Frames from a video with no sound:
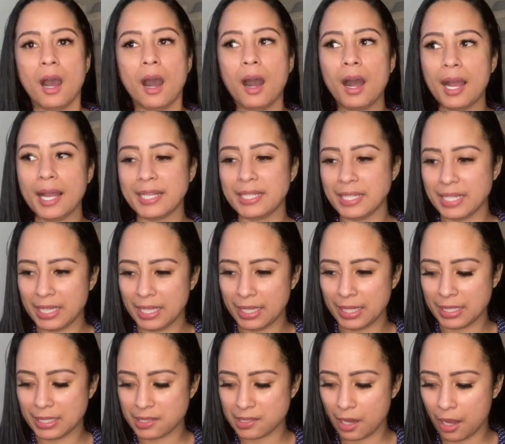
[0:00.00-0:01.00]
I
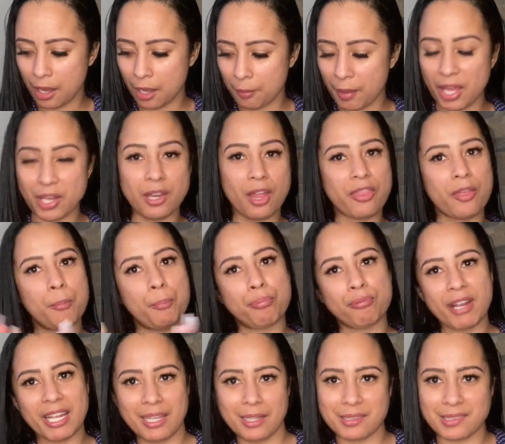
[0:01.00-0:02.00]
need another
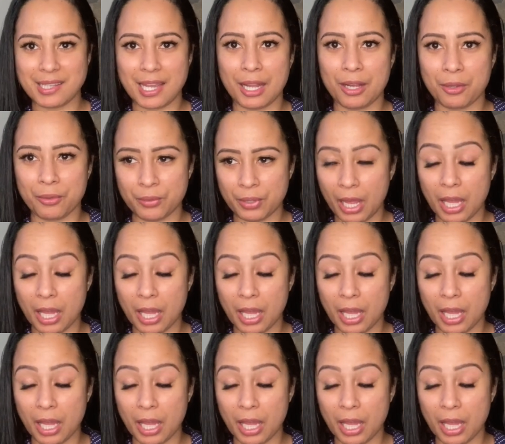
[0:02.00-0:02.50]
breakdown.